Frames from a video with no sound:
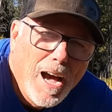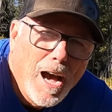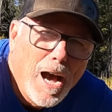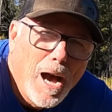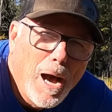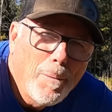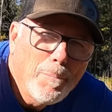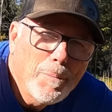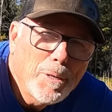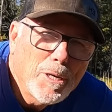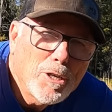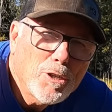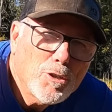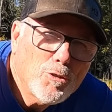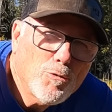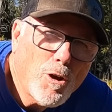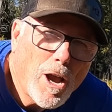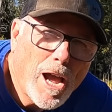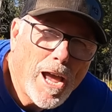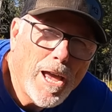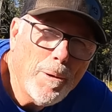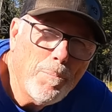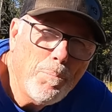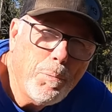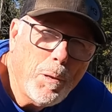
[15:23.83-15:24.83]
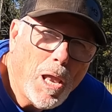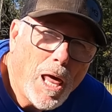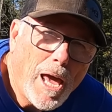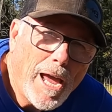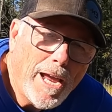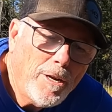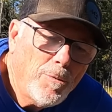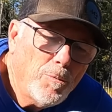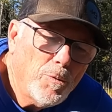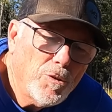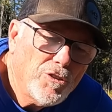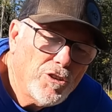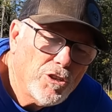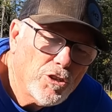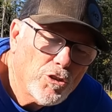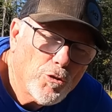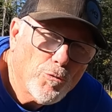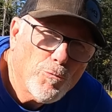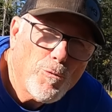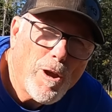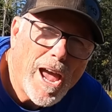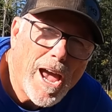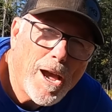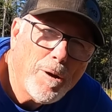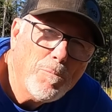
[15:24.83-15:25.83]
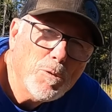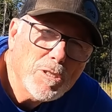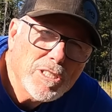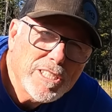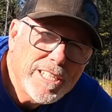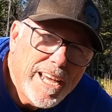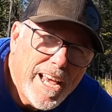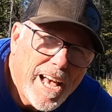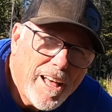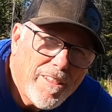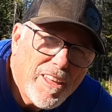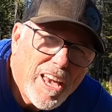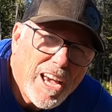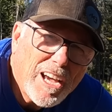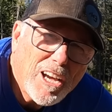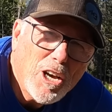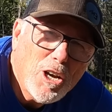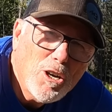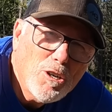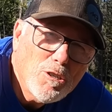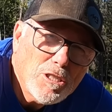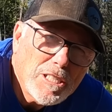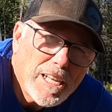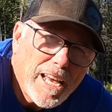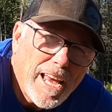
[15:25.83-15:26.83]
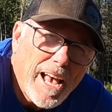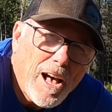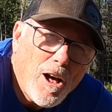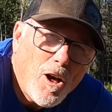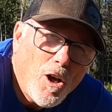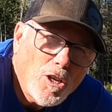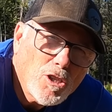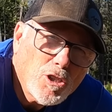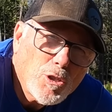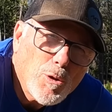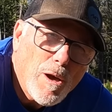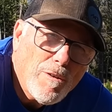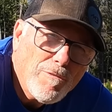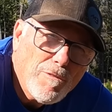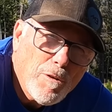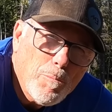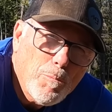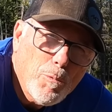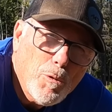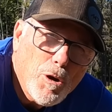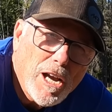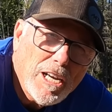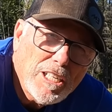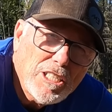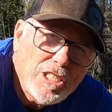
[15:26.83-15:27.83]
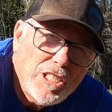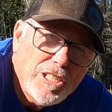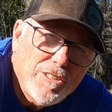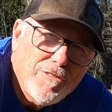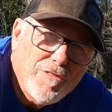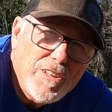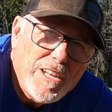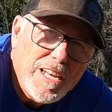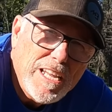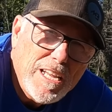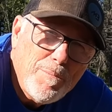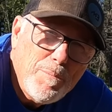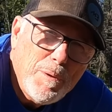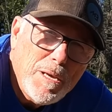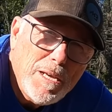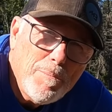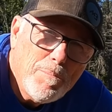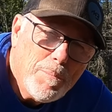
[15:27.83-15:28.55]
I'm going to try applying with just a rag. We'll see how that goes. I also have a brush if need be,